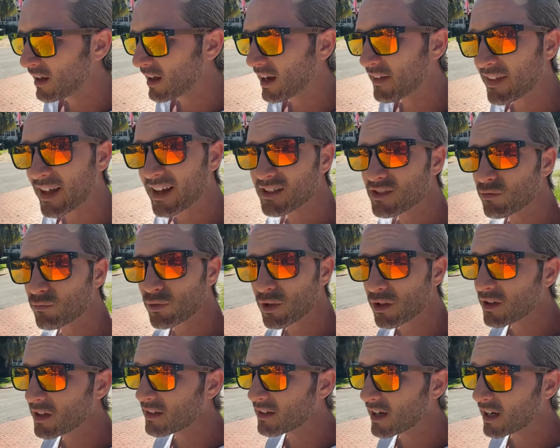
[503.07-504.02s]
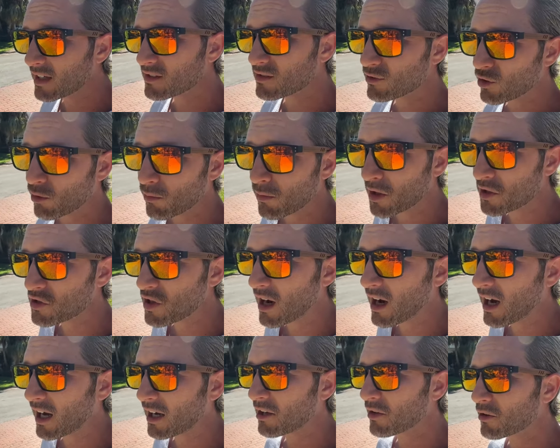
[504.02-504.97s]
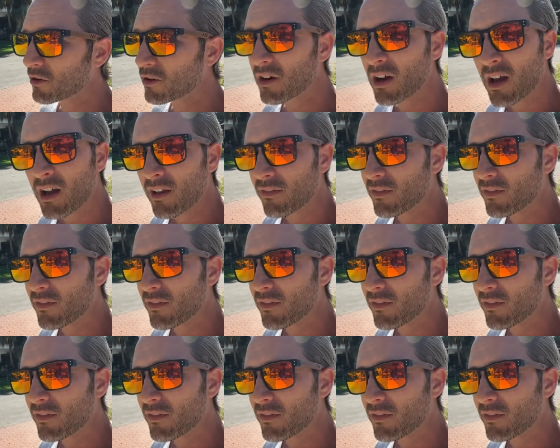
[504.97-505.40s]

And that's really not so much higher